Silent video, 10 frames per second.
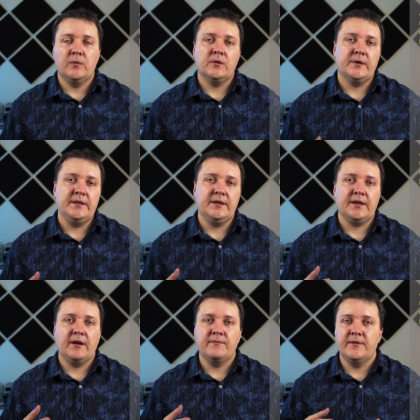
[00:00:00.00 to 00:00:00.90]
We already
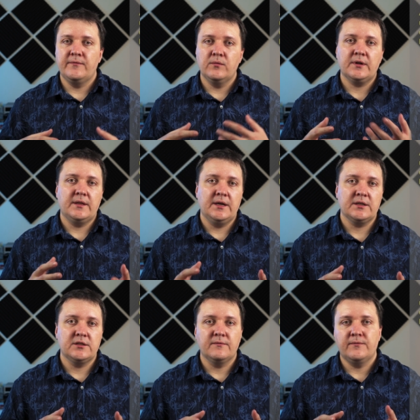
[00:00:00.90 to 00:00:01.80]
have the full
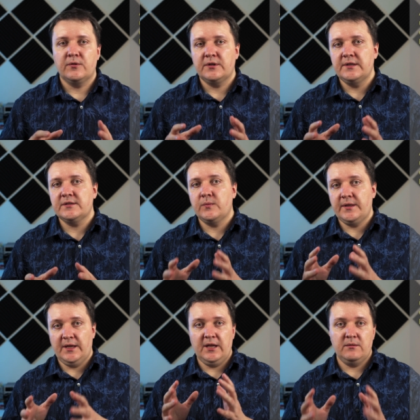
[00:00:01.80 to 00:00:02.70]
connectome for at least
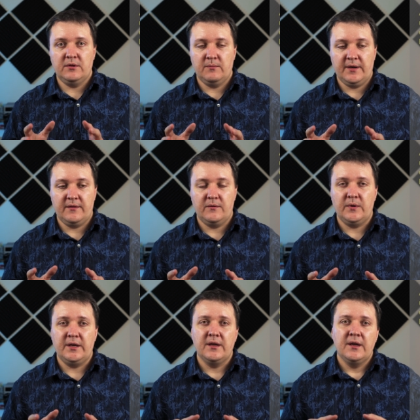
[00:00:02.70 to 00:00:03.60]
one animal, by the
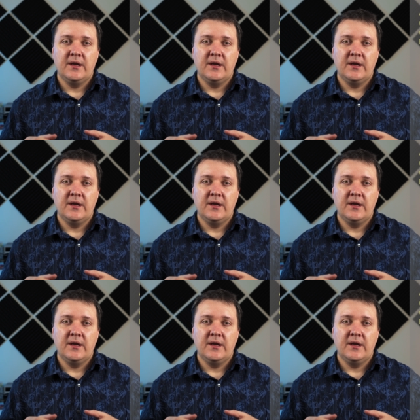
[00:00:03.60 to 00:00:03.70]
way,